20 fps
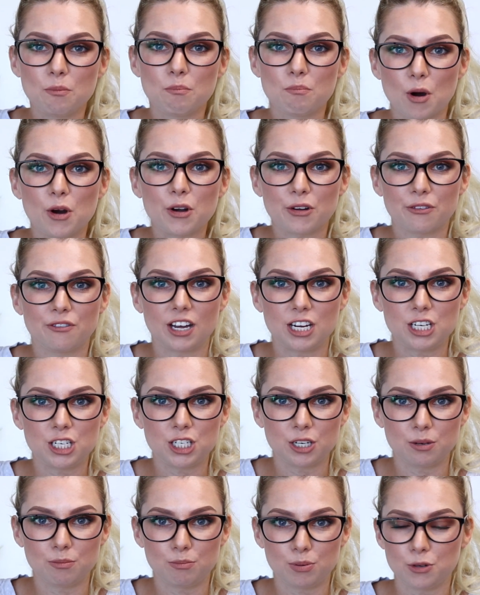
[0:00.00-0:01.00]

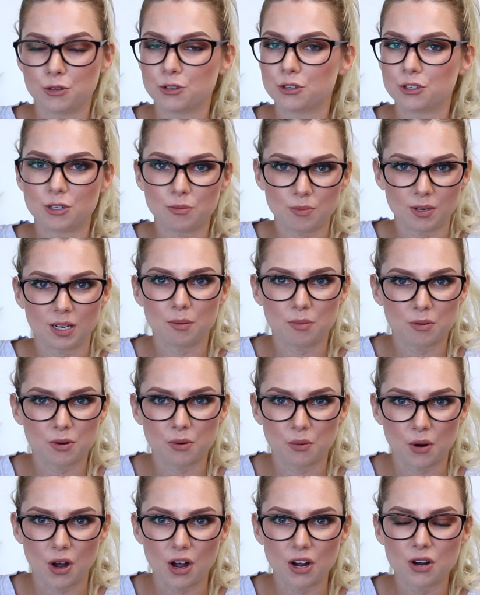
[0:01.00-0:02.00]
motivation boost to be able to
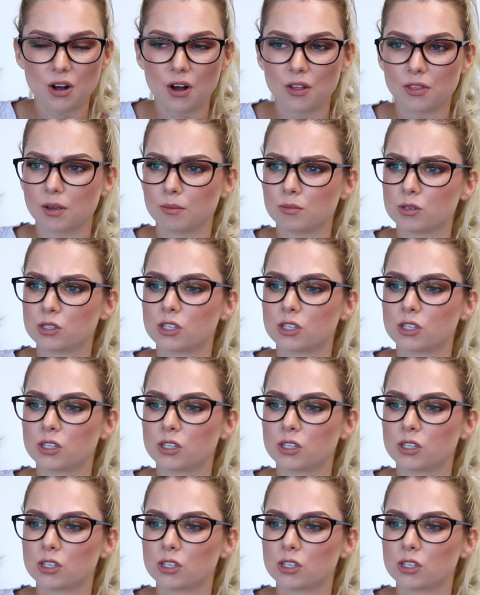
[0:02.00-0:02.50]
work on them.